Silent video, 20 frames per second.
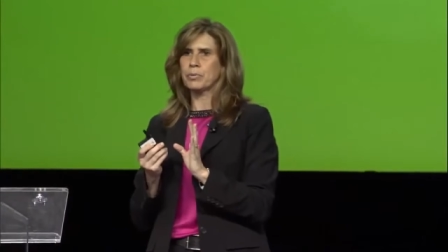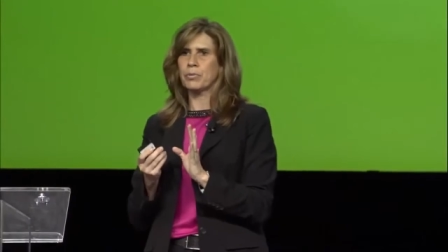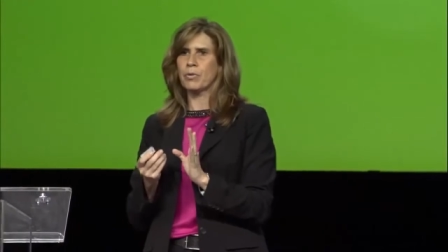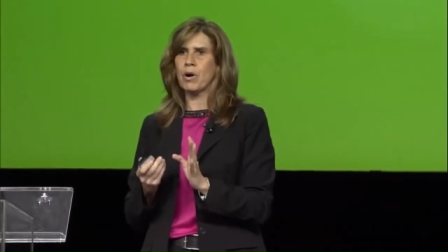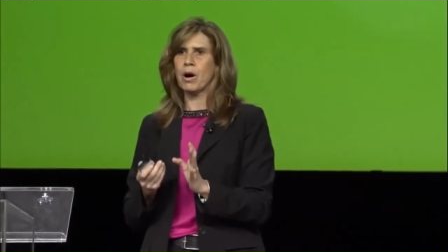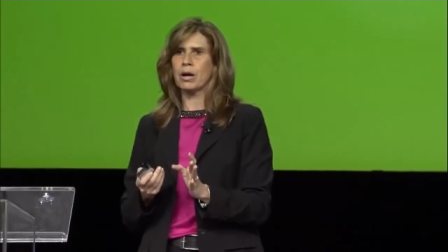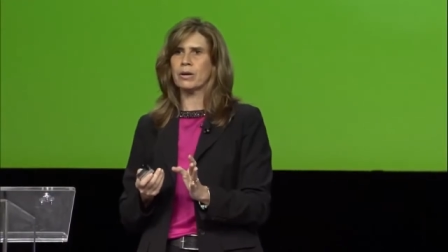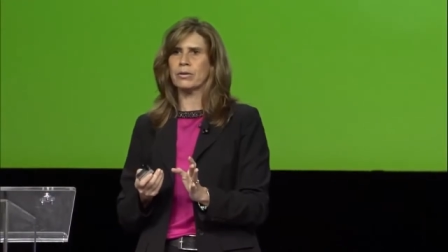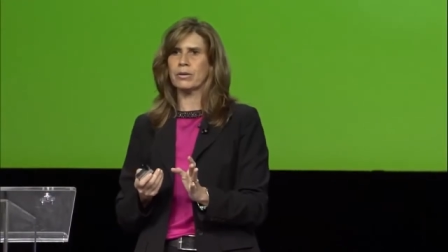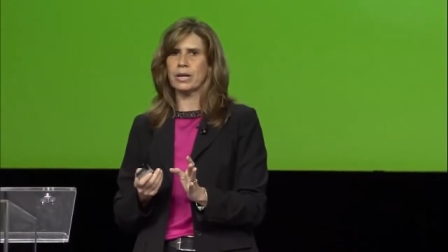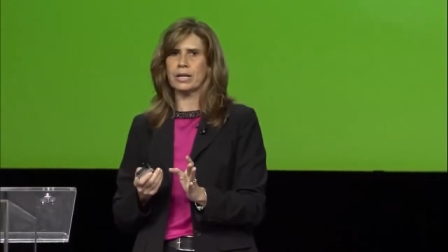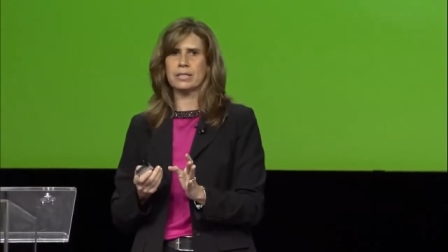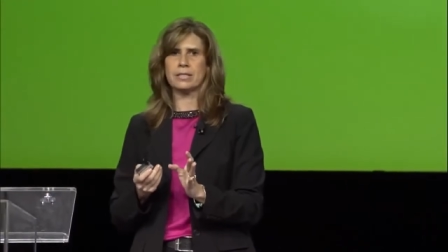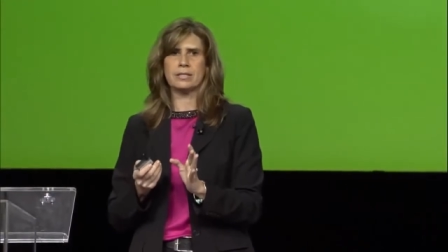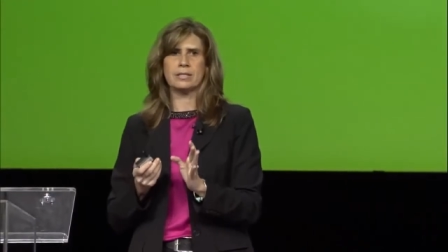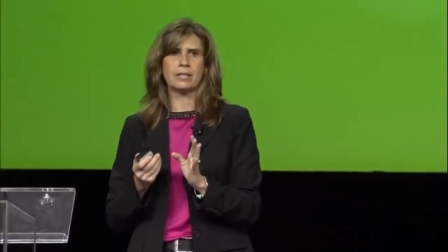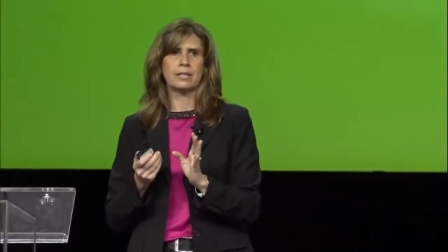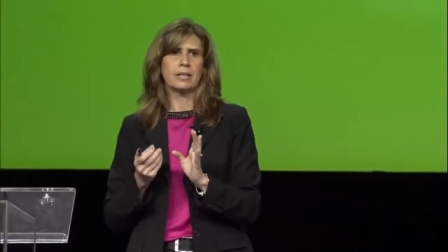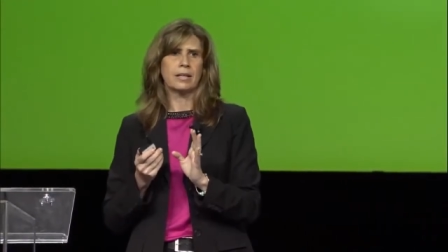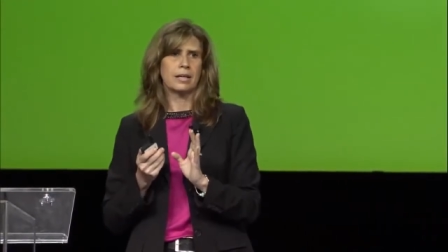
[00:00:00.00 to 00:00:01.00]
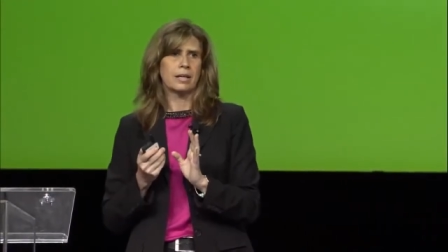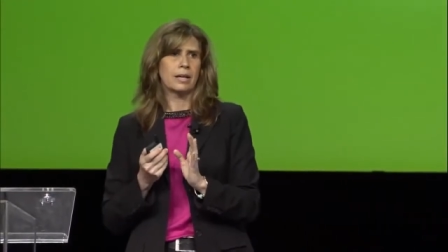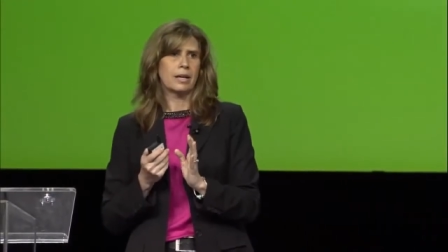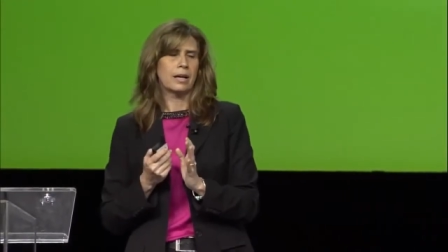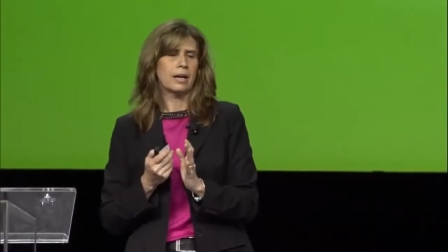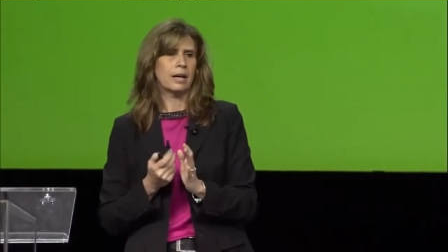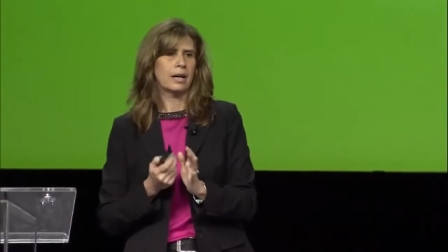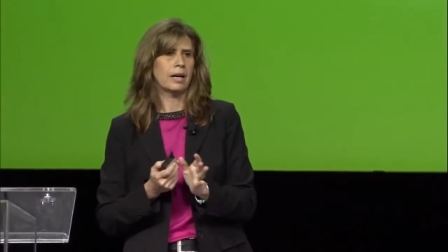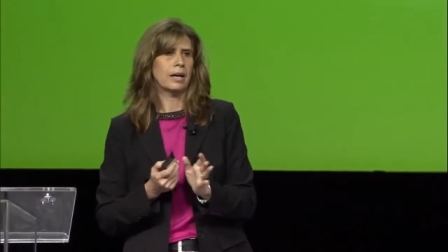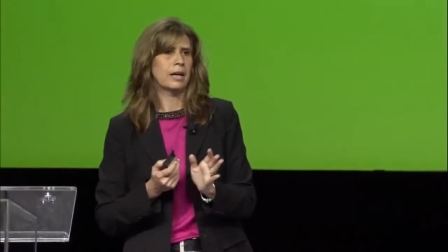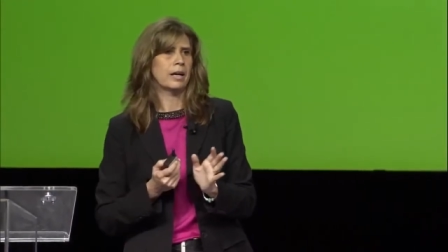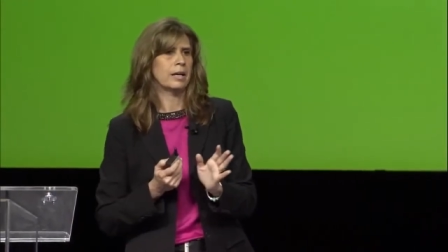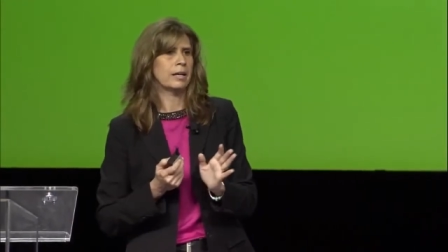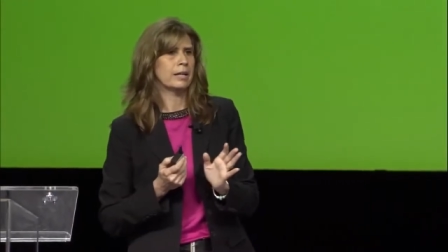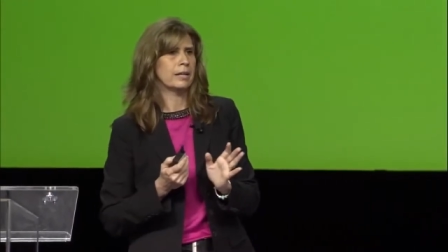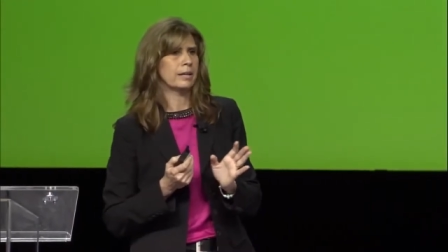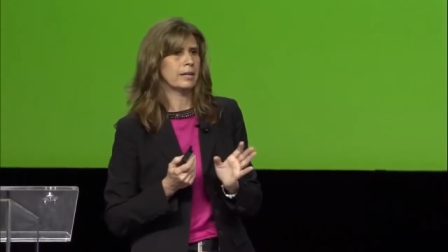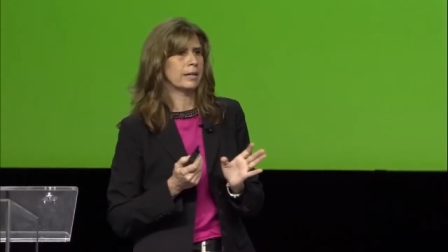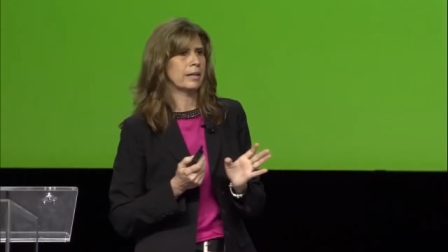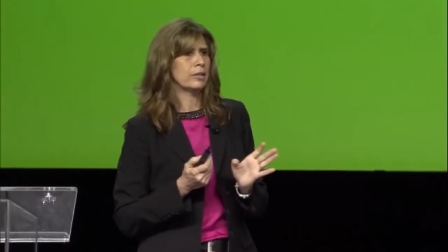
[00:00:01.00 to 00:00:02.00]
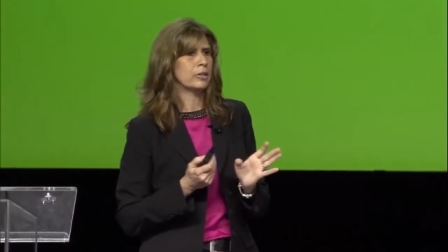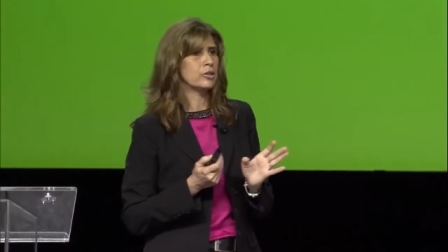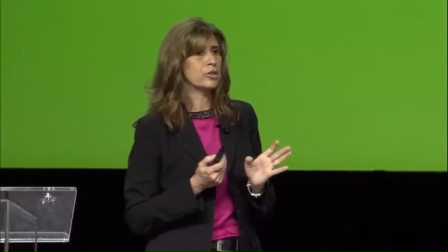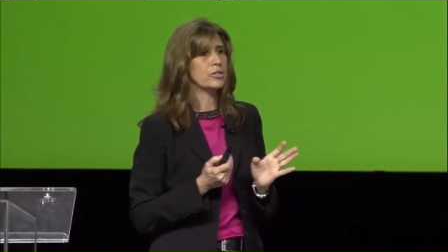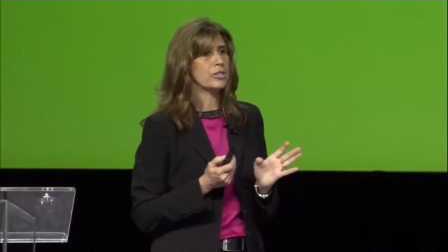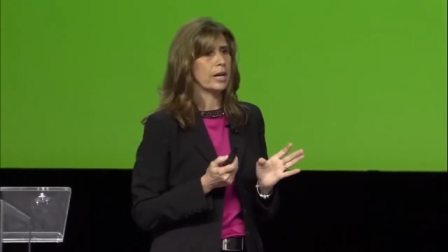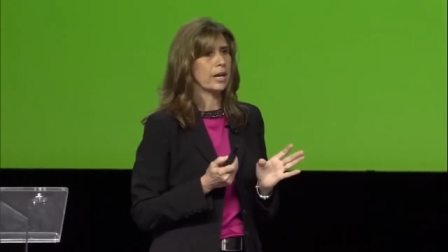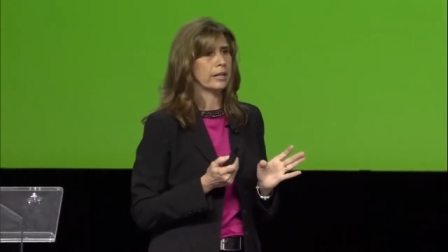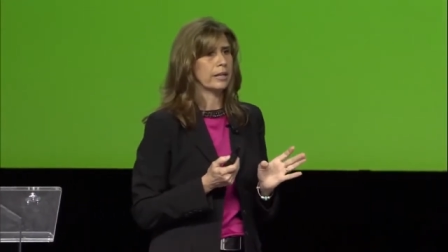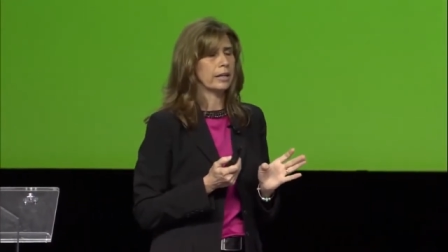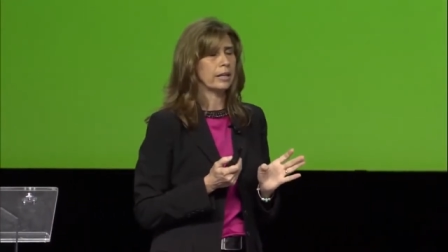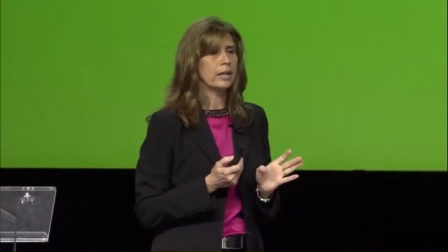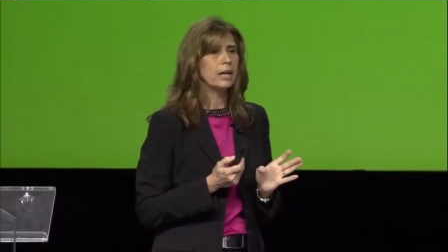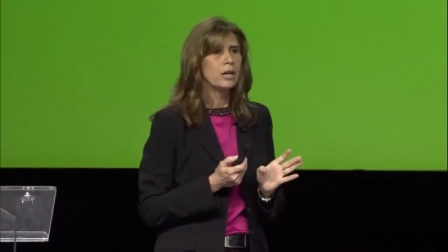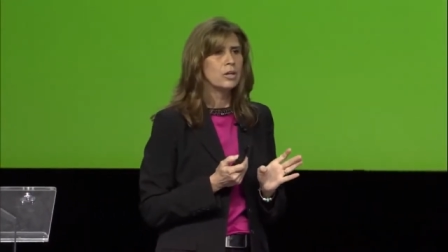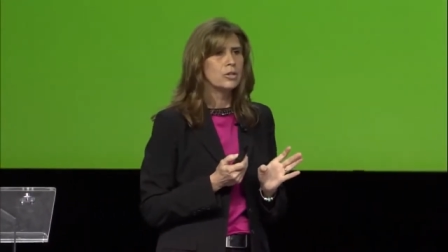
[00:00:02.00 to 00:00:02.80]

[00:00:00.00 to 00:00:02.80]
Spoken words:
progress understanding.